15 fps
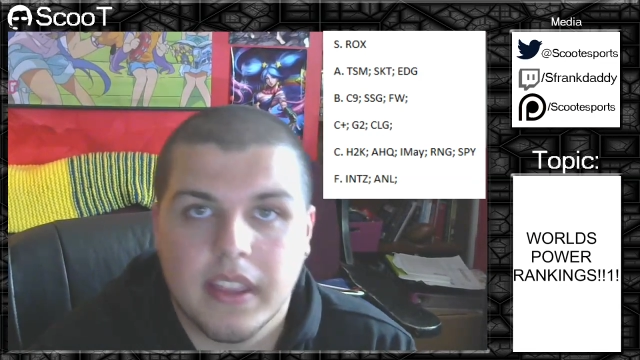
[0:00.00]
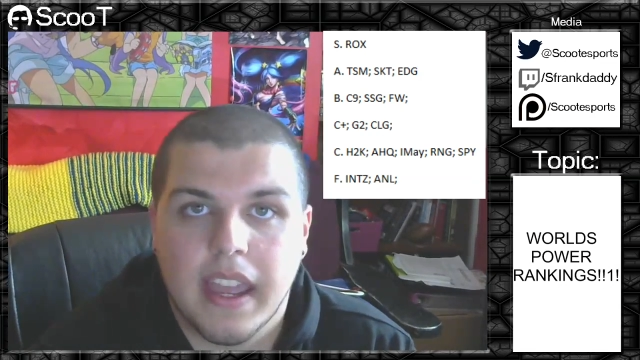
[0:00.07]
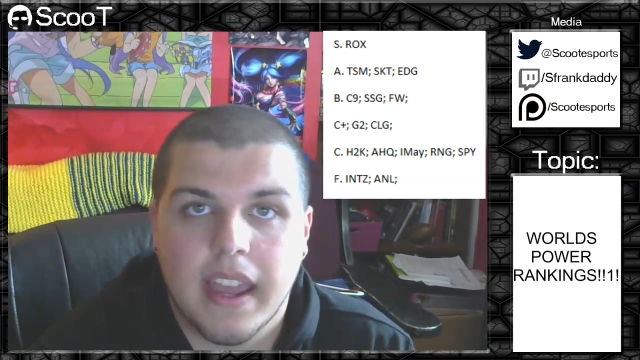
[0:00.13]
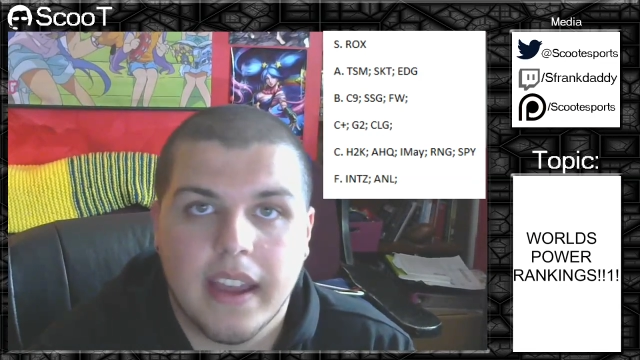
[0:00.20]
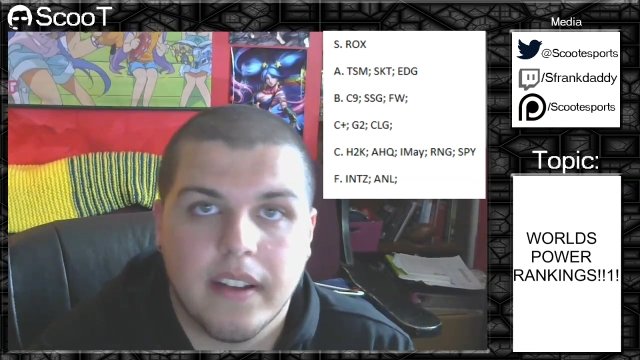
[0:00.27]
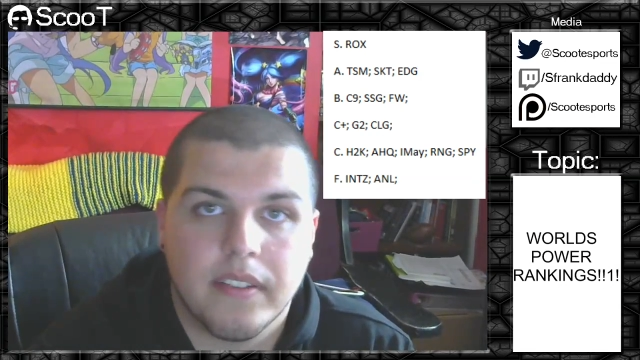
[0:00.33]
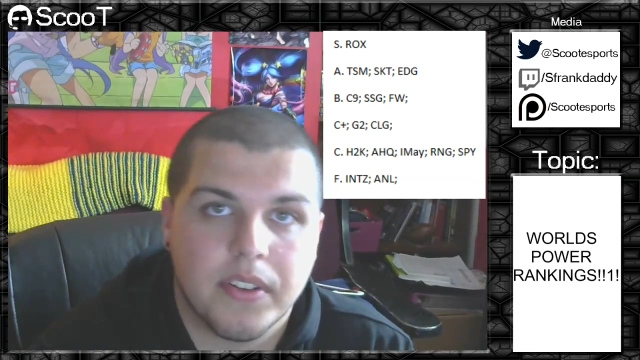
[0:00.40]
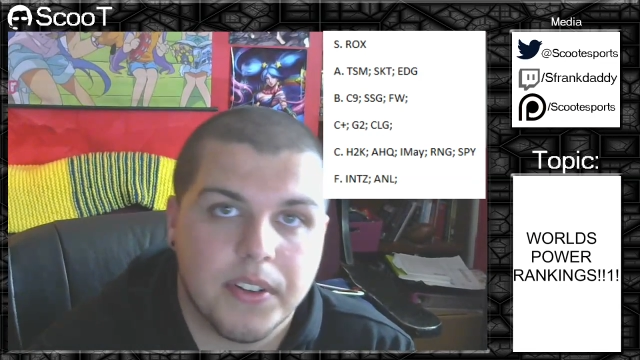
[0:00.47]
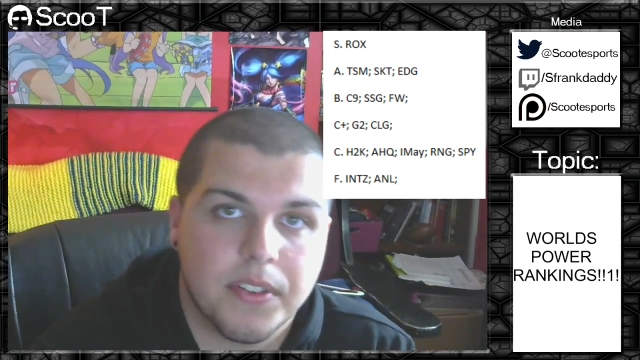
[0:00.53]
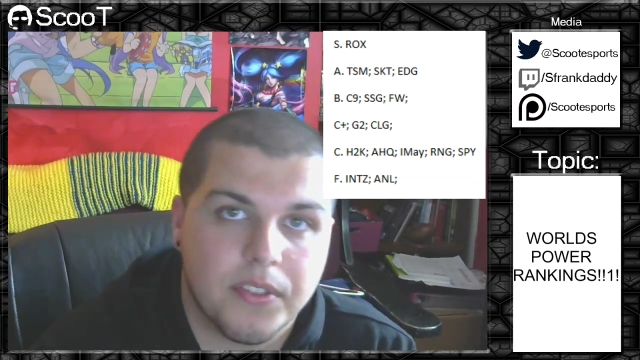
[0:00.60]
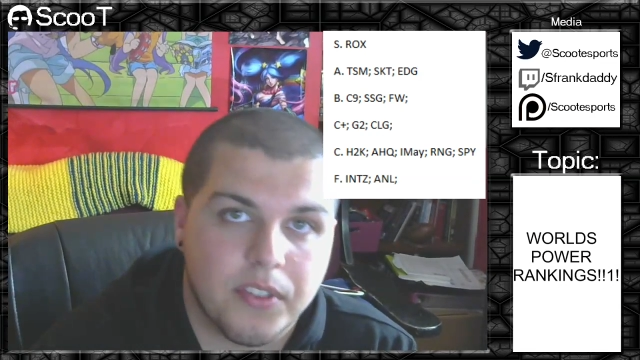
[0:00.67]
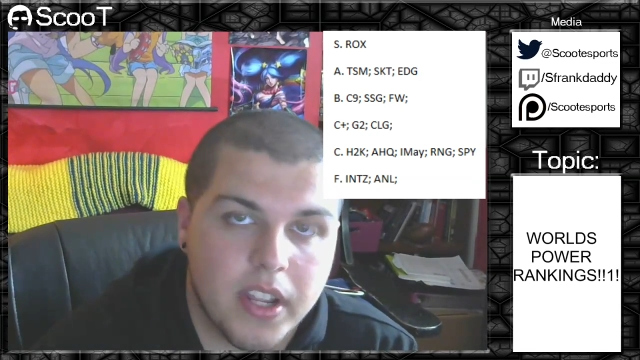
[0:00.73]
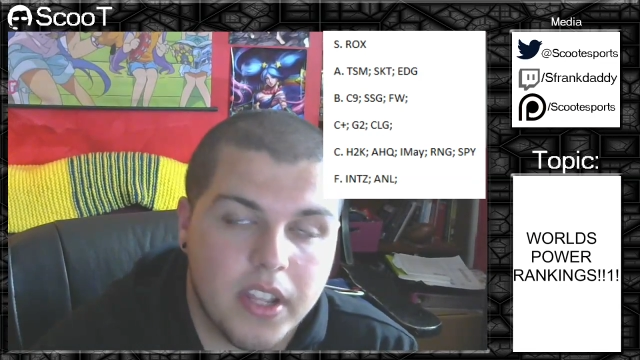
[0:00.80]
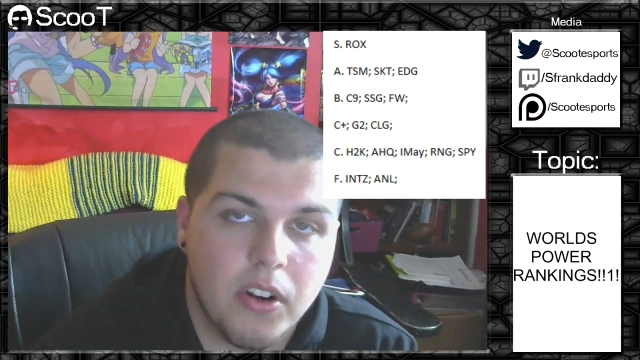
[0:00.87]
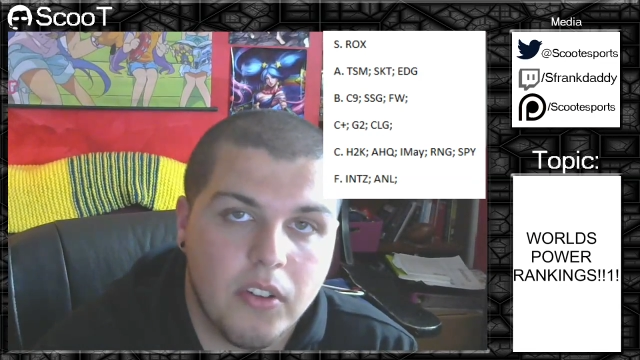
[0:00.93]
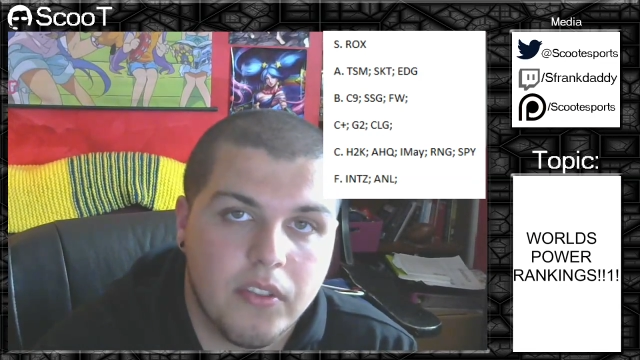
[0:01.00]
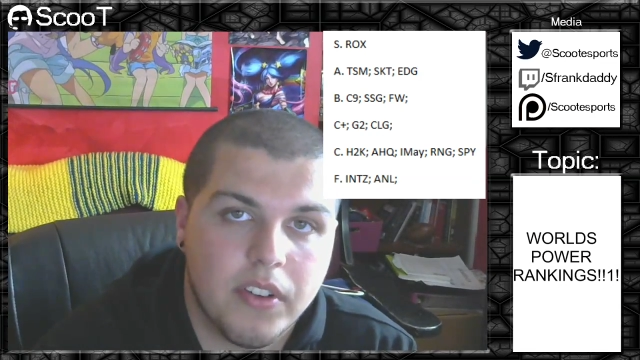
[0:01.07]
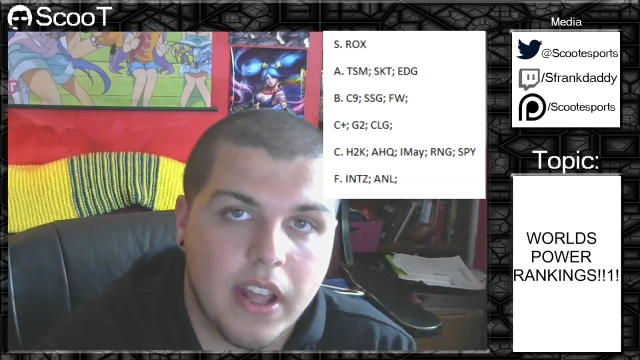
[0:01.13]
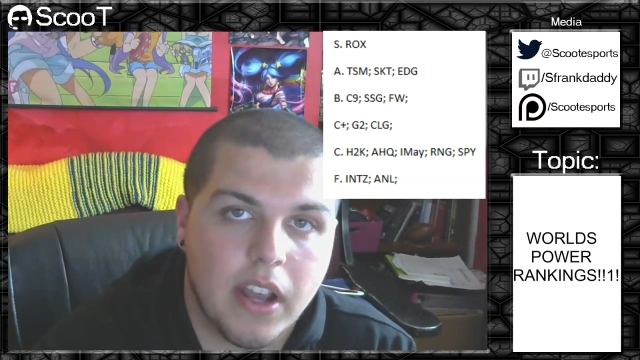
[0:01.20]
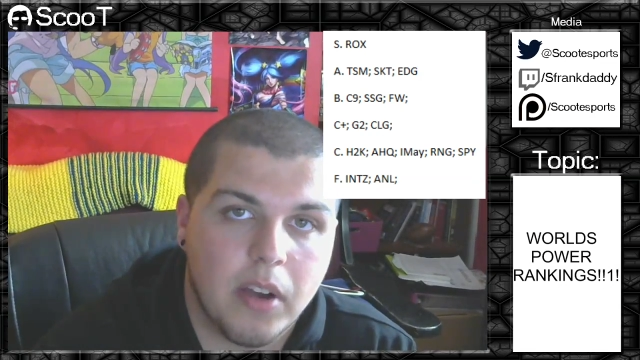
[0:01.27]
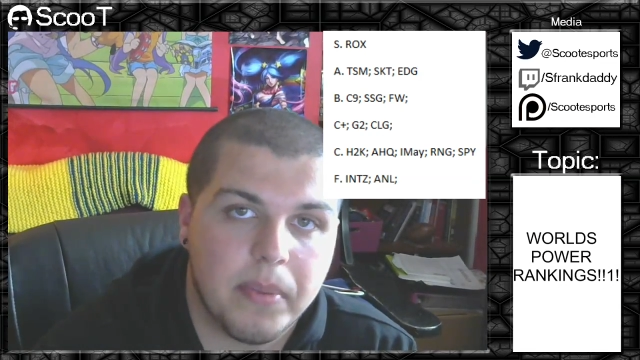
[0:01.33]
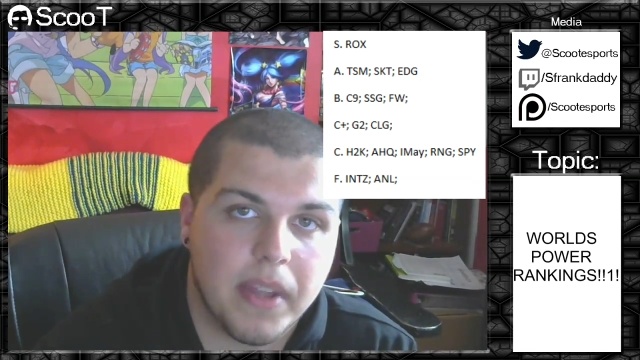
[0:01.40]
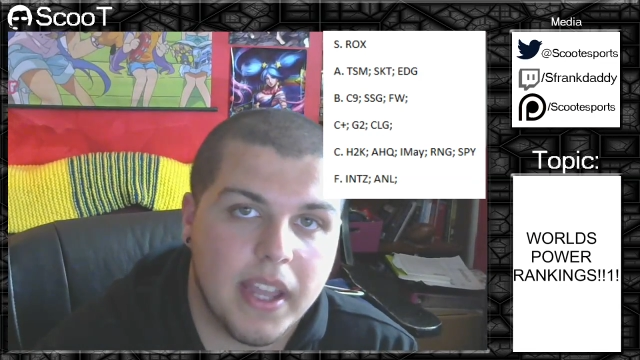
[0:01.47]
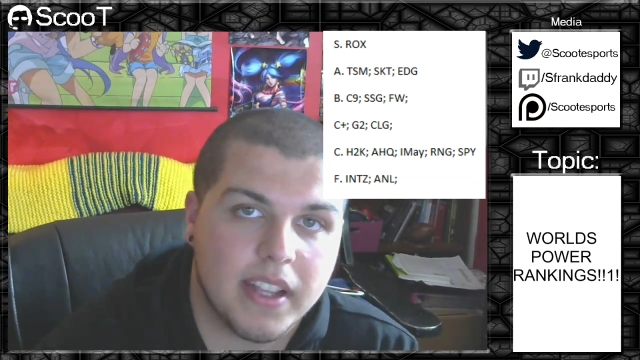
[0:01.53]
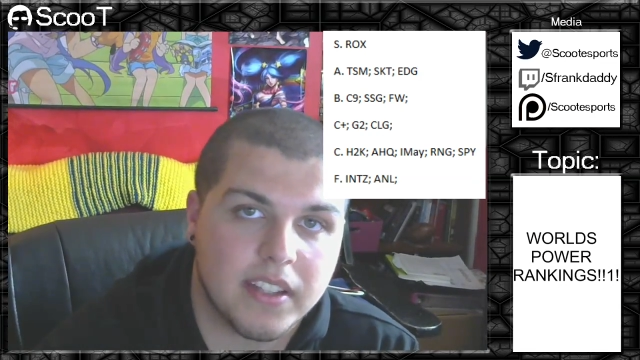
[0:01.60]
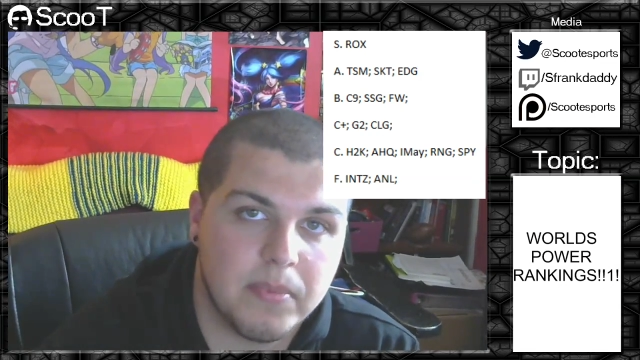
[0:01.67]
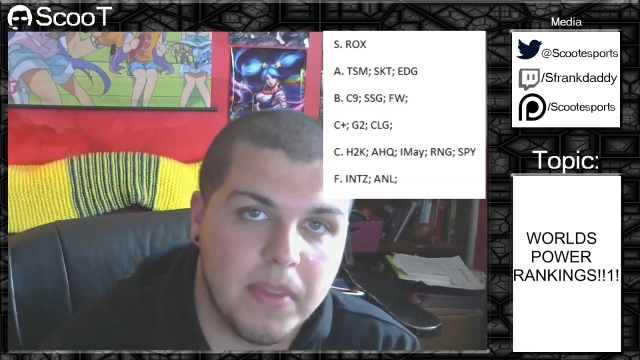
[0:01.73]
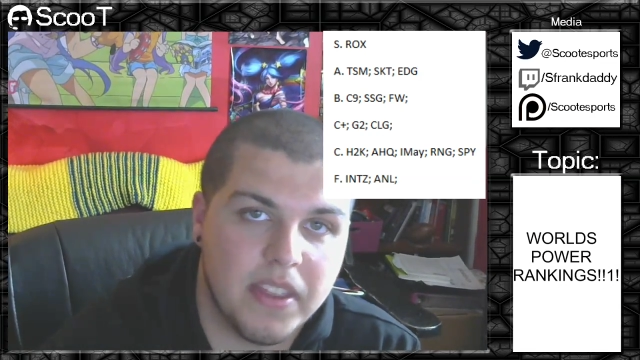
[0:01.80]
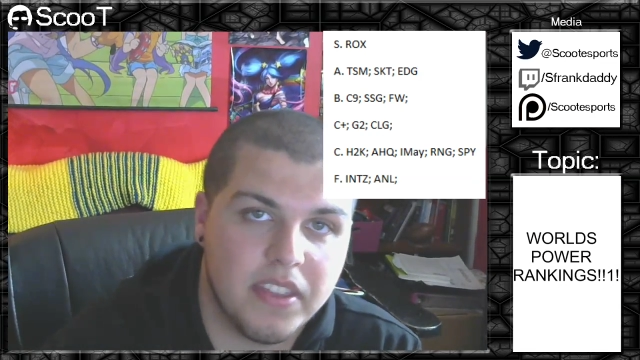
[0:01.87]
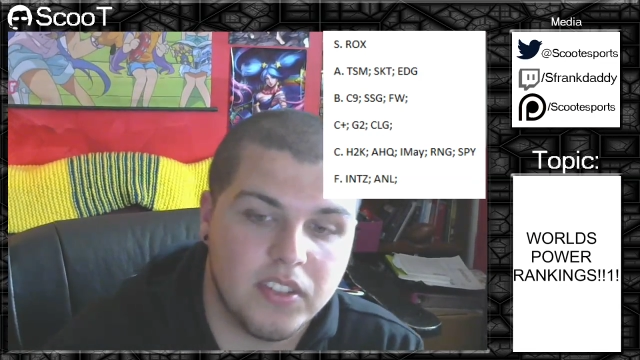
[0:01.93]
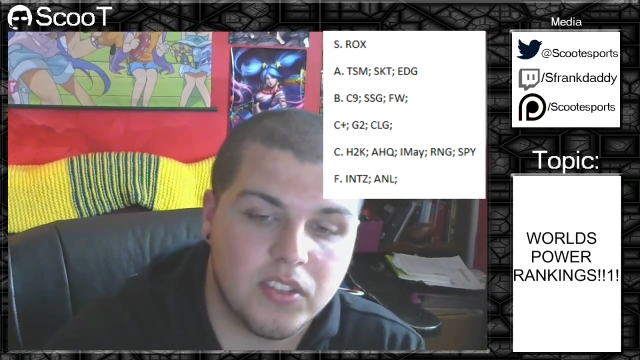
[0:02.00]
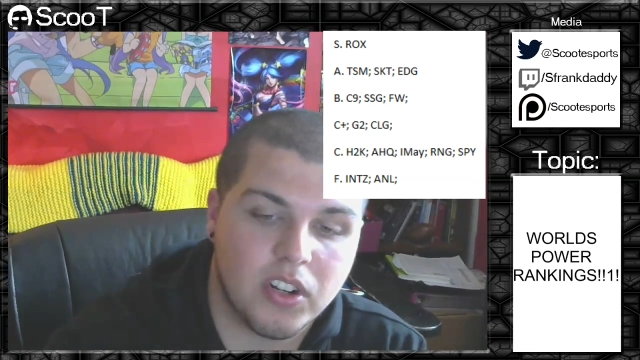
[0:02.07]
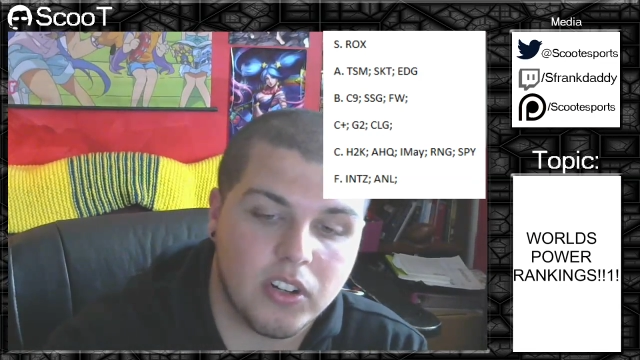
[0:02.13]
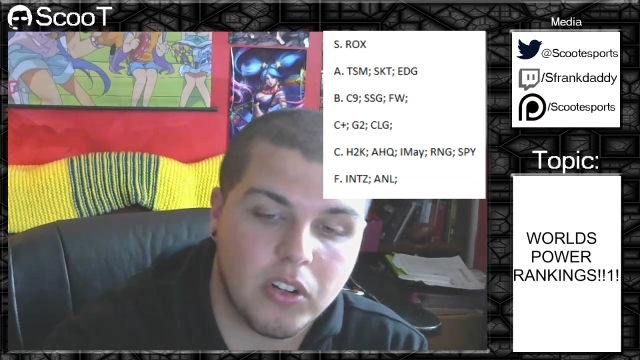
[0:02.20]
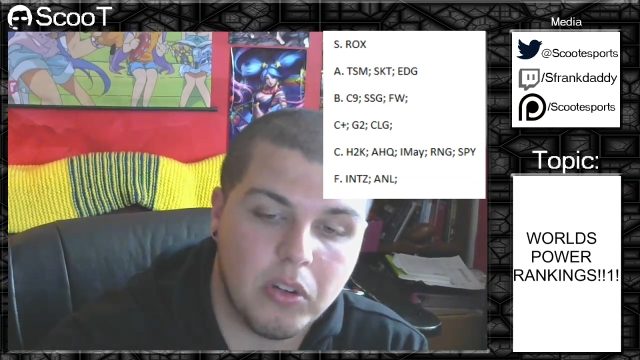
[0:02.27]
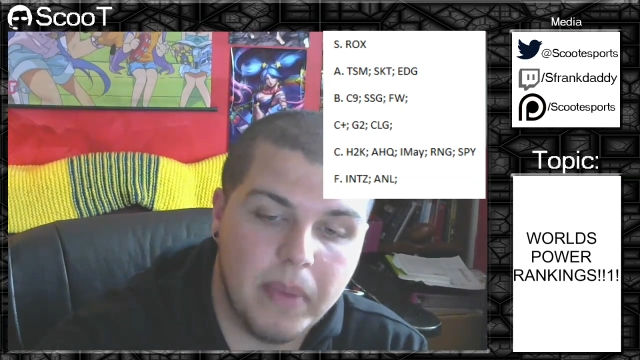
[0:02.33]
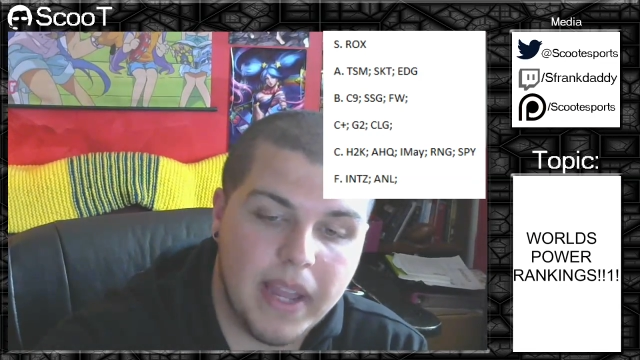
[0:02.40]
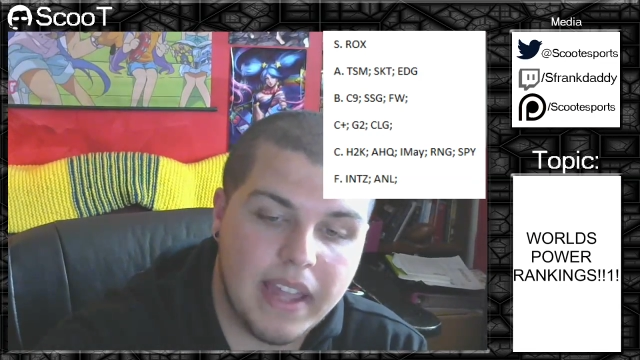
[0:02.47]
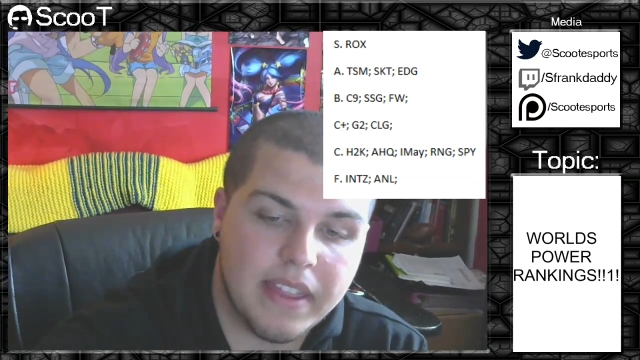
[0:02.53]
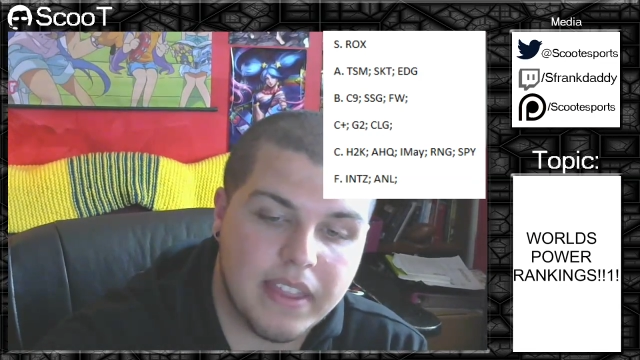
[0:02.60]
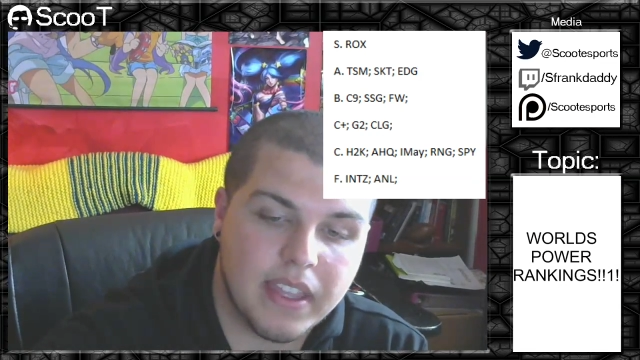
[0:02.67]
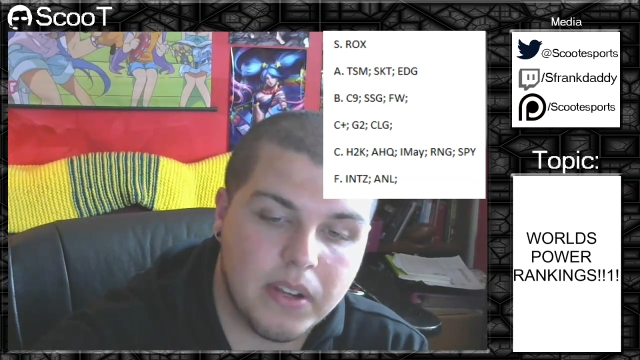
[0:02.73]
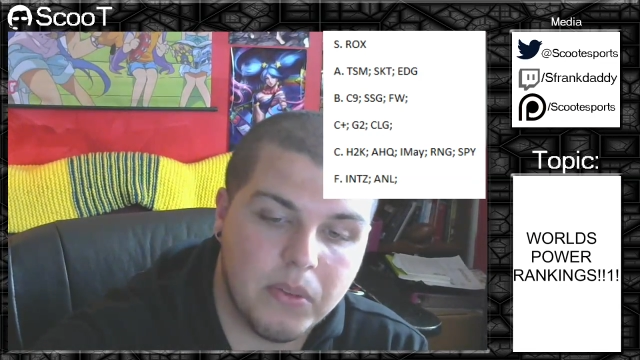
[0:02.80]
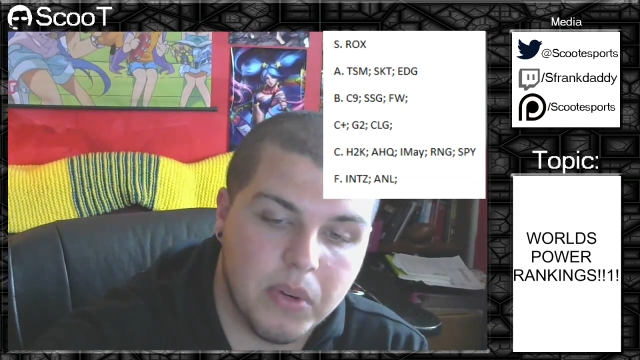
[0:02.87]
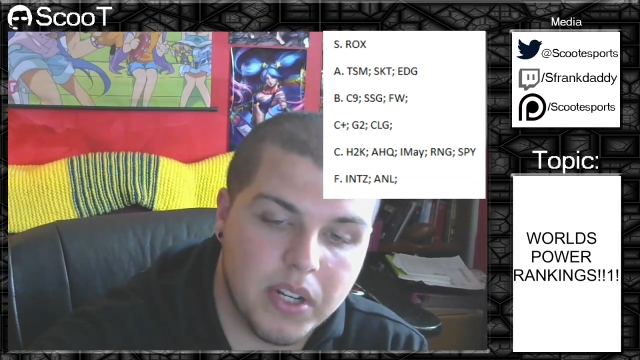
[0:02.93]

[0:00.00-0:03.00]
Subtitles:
They have Reignover to help Xmithy's jungle pathing,